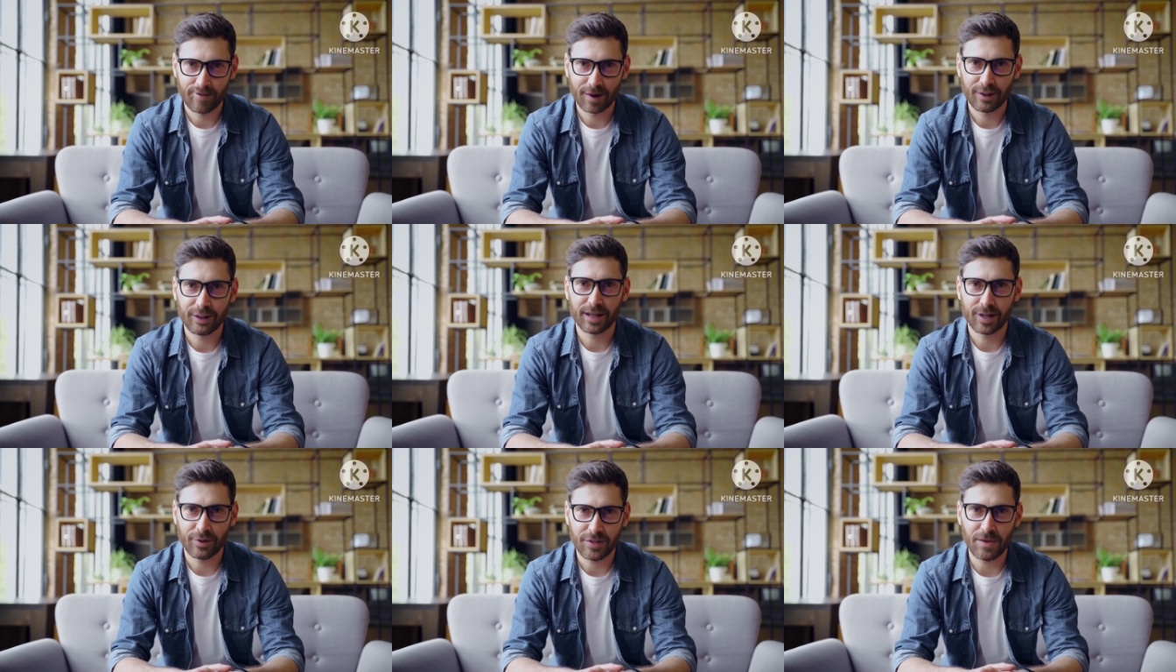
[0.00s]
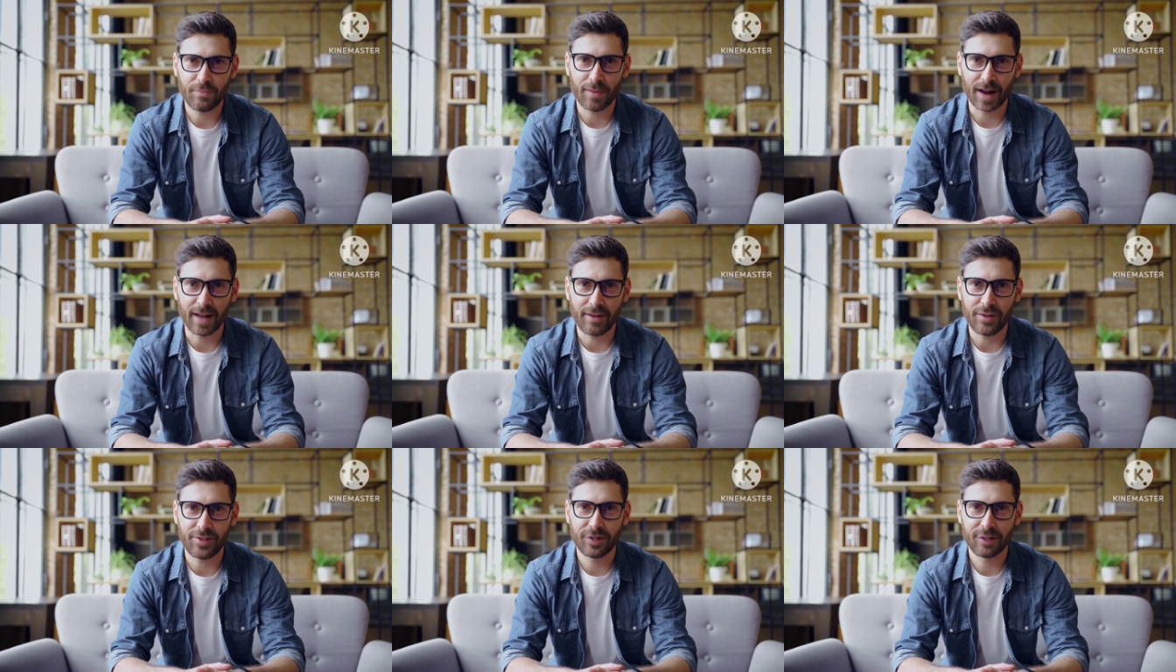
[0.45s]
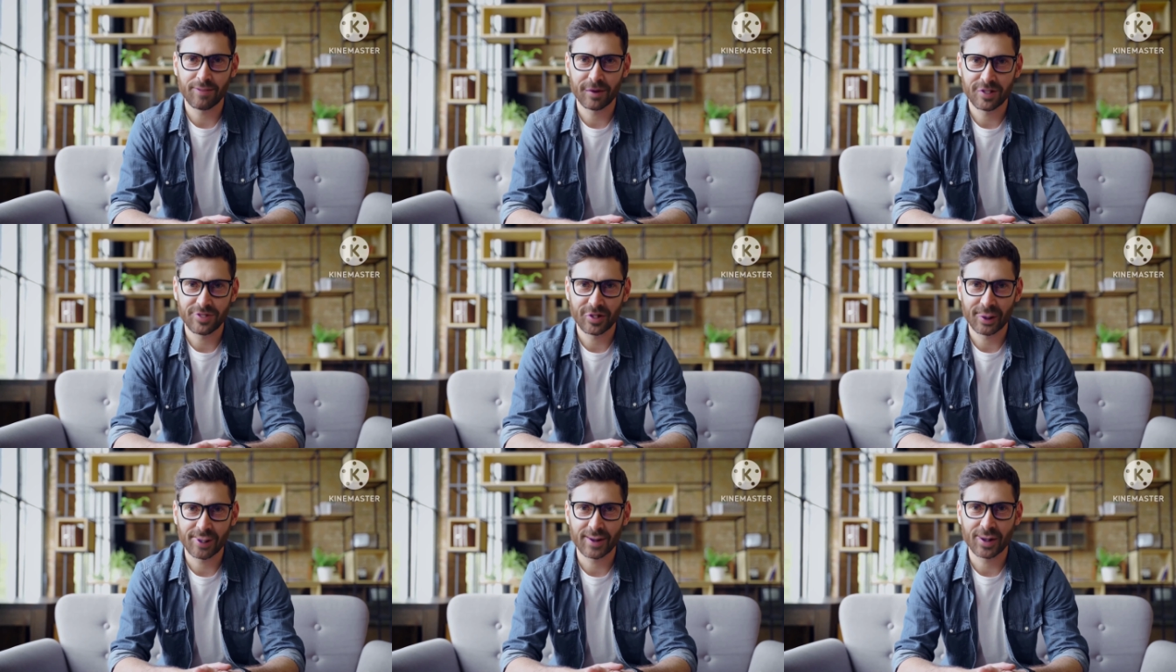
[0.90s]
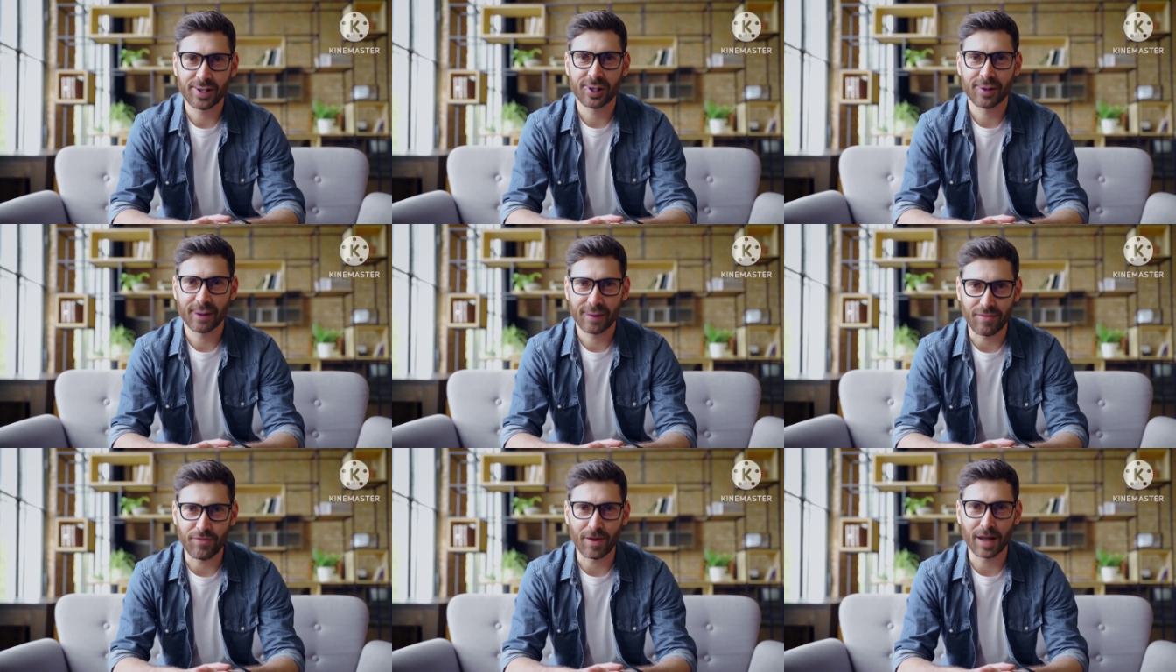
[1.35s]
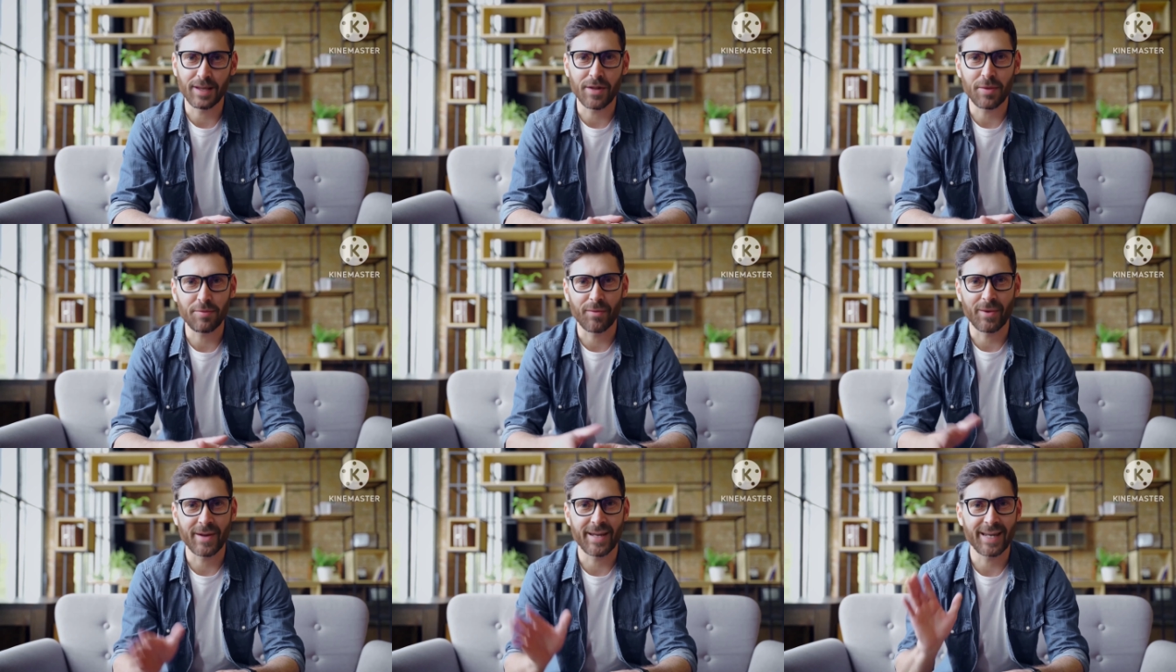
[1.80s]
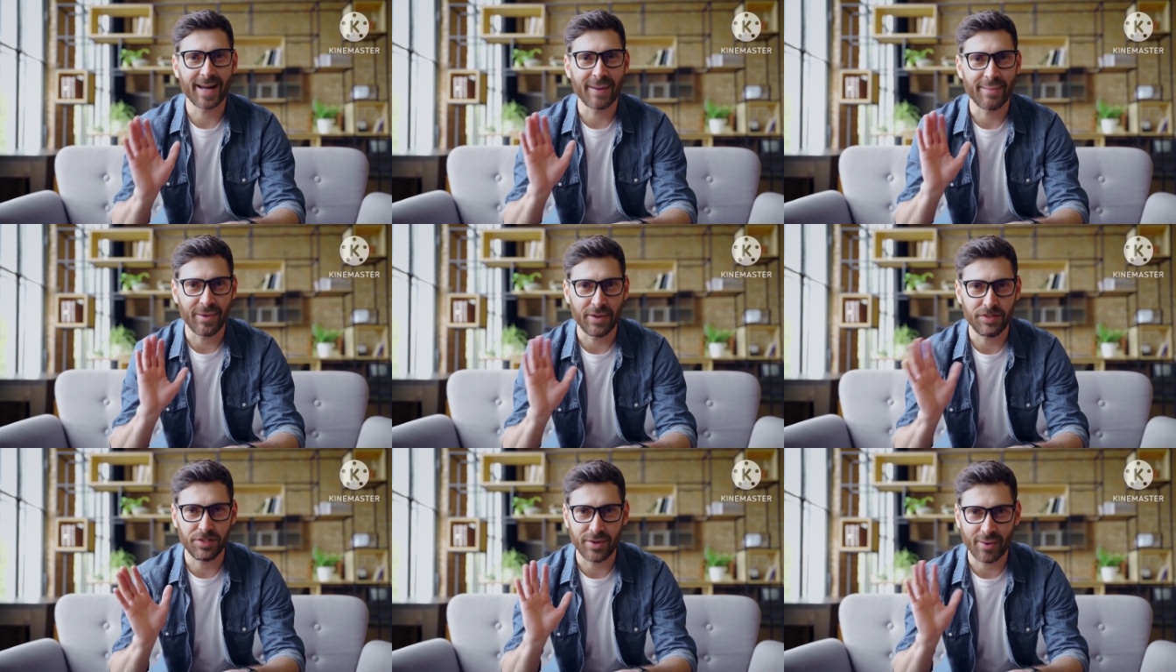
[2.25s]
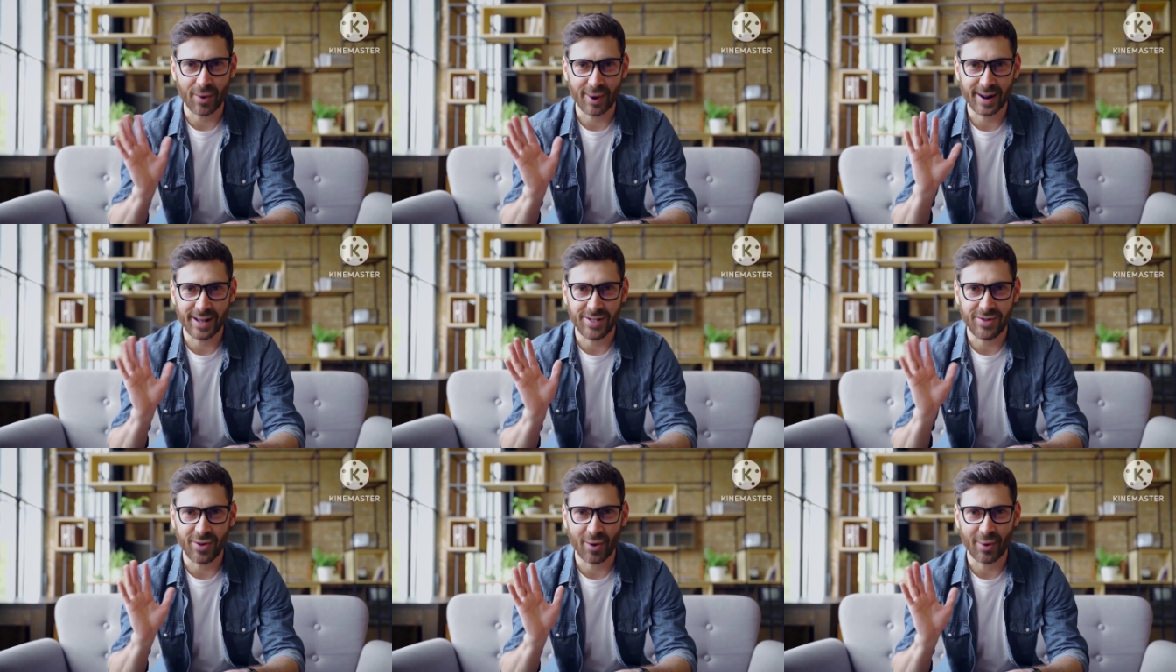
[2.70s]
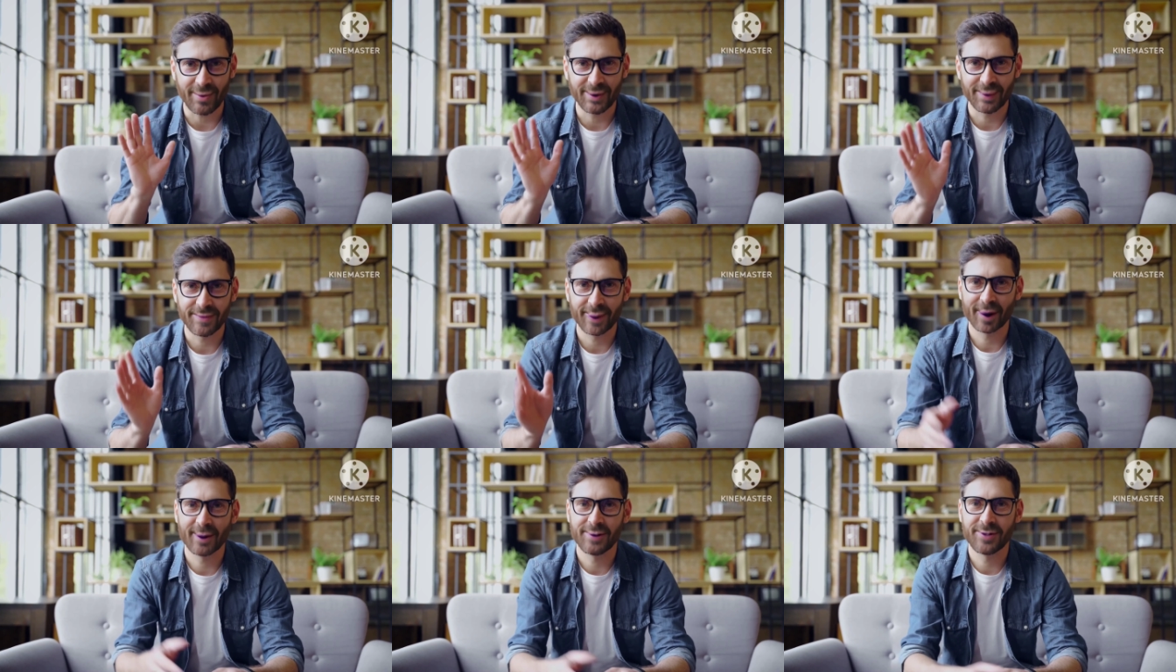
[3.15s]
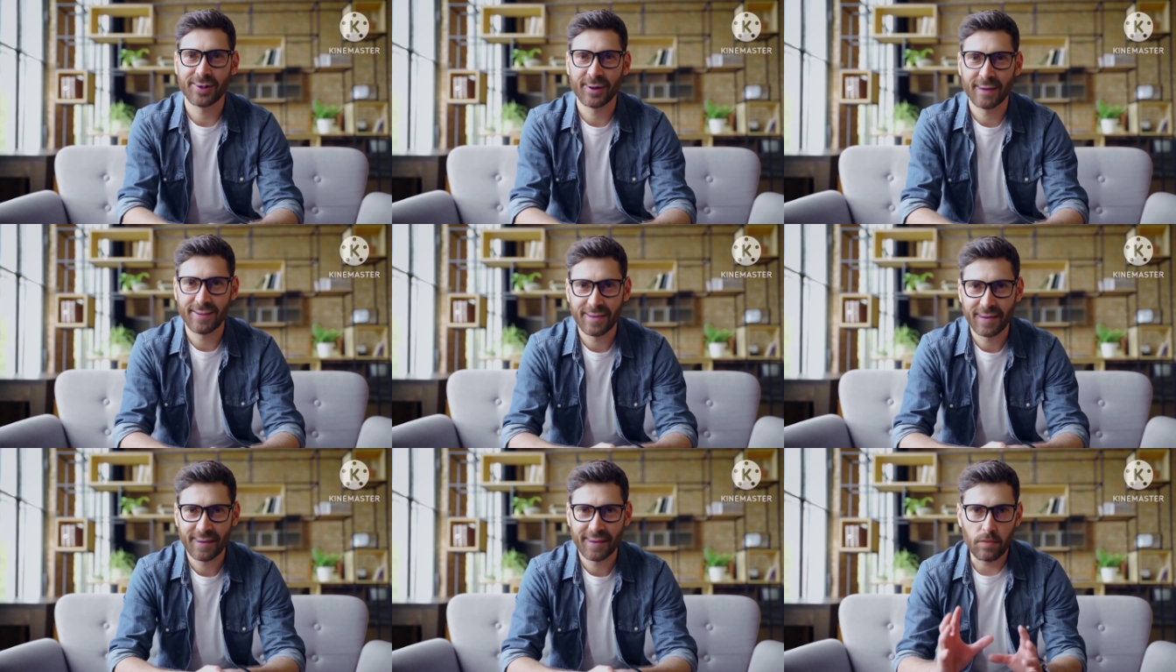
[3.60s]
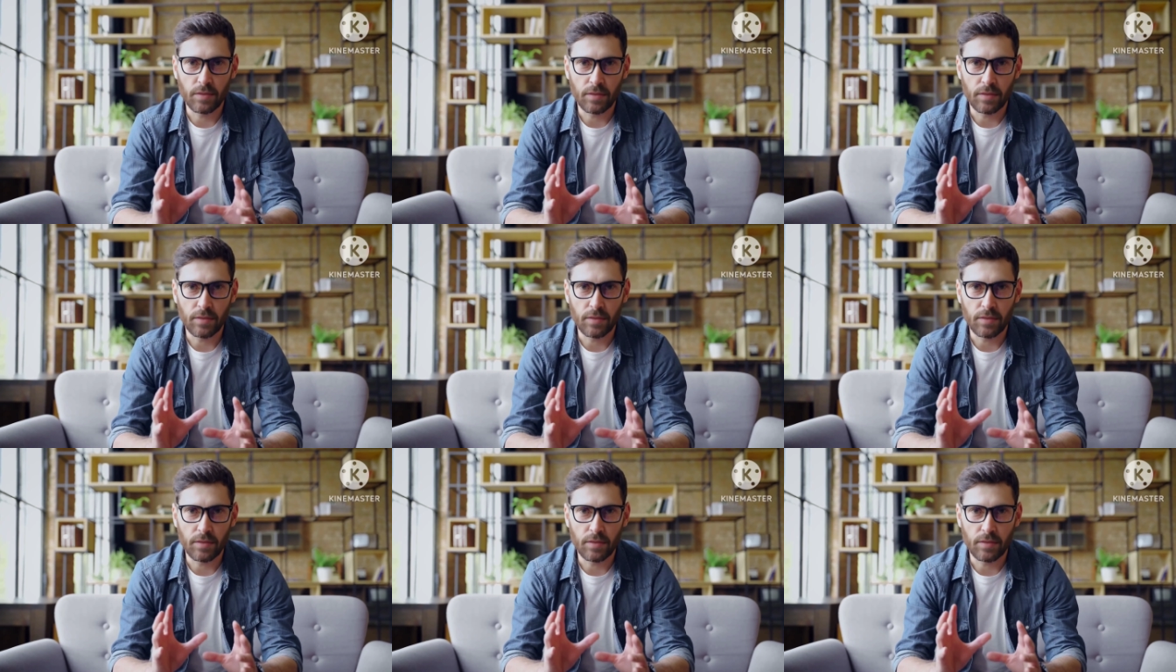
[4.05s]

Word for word: are key to managing this condition effectively and restoring shoulder function.